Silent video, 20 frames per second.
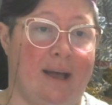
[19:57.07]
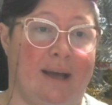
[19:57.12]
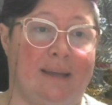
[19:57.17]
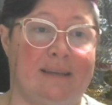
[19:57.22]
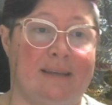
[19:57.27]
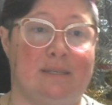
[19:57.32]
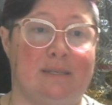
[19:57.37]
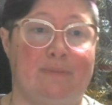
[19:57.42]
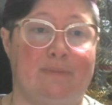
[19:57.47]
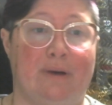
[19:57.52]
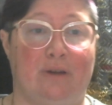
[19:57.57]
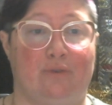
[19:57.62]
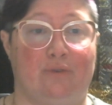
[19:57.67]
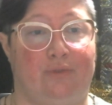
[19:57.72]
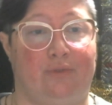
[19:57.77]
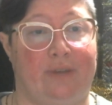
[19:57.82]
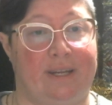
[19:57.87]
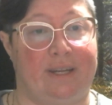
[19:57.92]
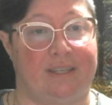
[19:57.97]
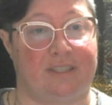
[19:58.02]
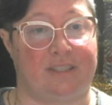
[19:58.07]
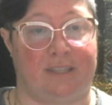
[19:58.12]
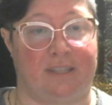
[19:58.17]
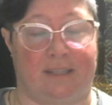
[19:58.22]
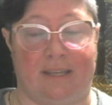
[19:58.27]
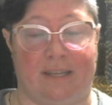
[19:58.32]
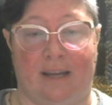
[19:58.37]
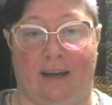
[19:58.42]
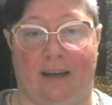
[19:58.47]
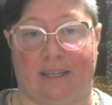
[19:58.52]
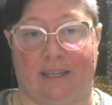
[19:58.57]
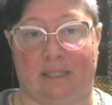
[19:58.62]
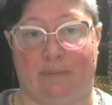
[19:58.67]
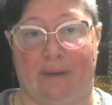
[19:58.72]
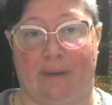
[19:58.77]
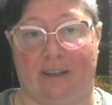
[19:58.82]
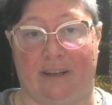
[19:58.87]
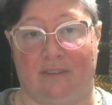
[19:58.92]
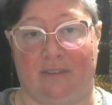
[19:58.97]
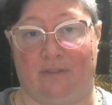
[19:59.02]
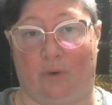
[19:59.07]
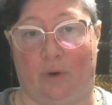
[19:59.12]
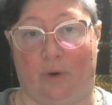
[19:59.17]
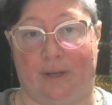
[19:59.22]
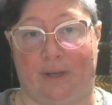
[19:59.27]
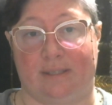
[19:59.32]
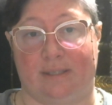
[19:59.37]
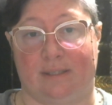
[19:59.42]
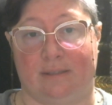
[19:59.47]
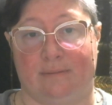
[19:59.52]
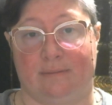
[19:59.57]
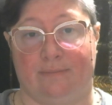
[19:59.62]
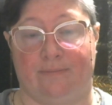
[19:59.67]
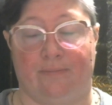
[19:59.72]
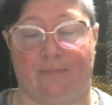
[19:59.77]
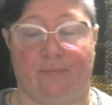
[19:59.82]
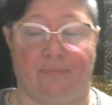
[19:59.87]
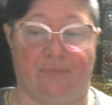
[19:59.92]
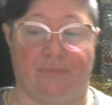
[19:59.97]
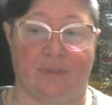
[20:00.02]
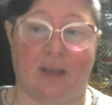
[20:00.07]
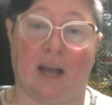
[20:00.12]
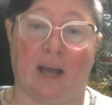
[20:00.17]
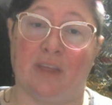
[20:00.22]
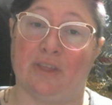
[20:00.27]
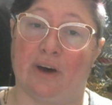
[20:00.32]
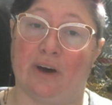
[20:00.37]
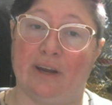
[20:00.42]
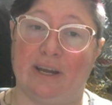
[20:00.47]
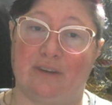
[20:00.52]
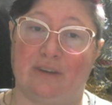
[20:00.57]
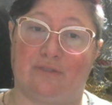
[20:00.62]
and Isabel flinched at the unexpected voice. "I thought I'd